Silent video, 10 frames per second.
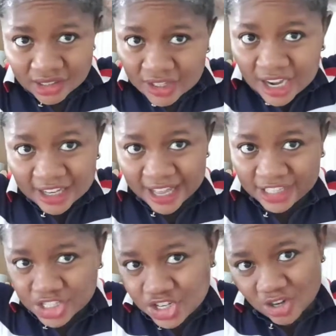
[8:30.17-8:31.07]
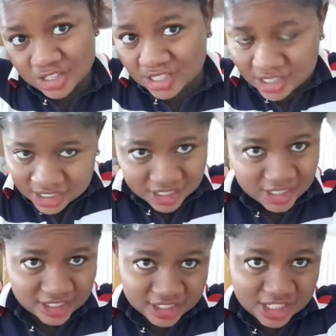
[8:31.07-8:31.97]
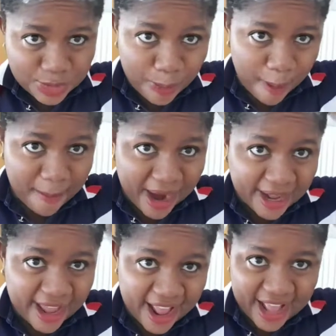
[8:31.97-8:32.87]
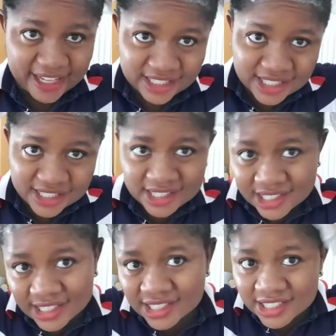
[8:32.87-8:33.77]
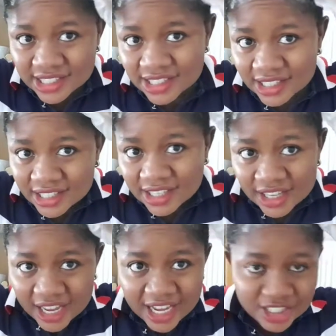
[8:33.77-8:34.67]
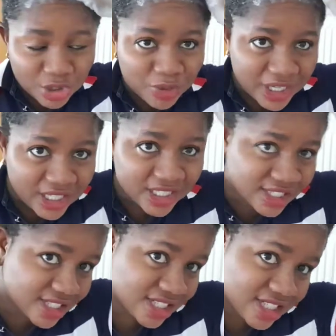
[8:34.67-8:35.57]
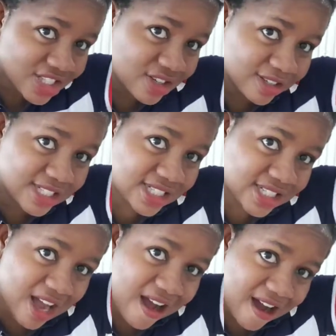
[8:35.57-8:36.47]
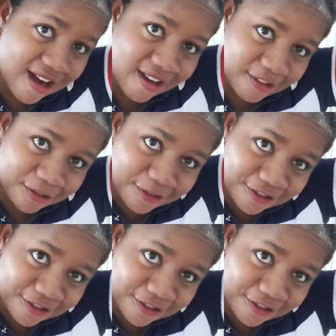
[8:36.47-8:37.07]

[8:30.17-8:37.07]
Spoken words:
Can get yours in the supermarket and do it yourself.